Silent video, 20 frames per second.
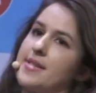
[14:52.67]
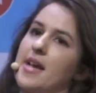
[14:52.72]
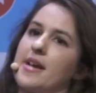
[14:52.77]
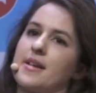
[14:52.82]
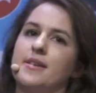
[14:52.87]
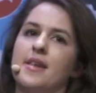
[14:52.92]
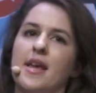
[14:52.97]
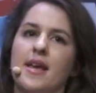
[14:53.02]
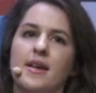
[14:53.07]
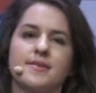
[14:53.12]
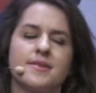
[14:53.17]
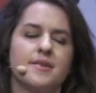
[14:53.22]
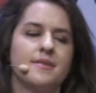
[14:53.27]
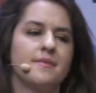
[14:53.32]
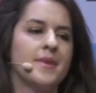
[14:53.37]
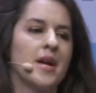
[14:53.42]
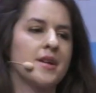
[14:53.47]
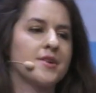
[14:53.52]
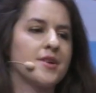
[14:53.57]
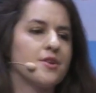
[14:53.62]
techniques. And
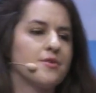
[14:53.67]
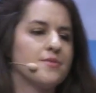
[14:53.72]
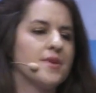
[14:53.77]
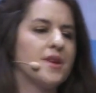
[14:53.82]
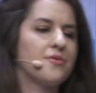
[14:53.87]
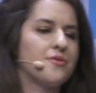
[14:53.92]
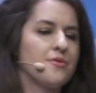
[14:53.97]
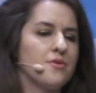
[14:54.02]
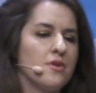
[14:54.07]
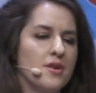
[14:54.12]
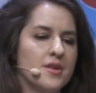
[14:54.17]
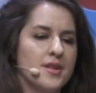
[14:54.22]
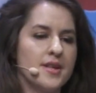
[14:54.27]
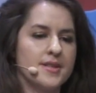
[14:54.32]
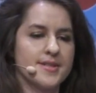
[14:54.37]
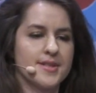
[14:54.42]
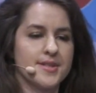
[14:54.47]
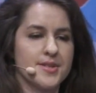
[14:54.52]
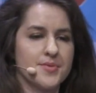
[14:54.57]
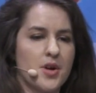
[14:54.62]
I'm not going to read through all
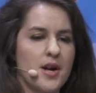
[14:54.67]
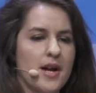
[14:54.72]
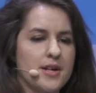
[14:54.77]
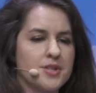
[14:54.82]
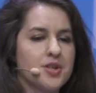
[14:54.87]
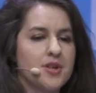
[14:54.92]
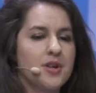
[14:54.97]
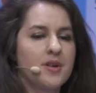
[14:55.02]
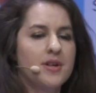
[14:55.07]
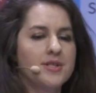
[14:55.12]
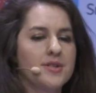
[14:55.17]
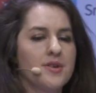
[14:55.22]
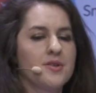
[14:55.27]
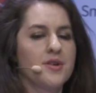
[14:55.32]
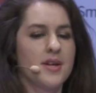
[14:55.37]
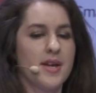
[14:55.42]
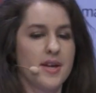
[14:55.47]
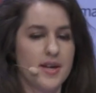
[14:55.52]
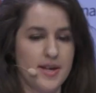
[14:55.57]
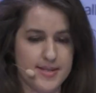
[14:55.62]
these because we're actually going to
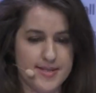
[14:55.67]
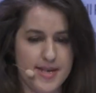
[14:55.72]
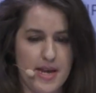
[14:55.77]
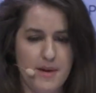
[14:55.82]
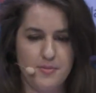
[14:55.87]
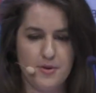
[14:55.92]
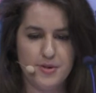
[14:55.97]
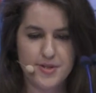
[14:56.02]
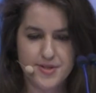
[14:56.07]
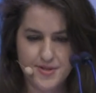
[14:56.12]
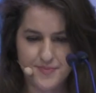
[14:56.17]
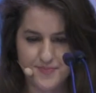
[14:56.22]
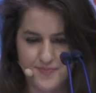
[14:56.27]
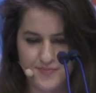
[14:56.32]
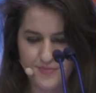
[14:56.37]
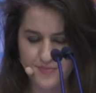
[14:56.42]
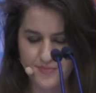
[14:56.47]
look at examples.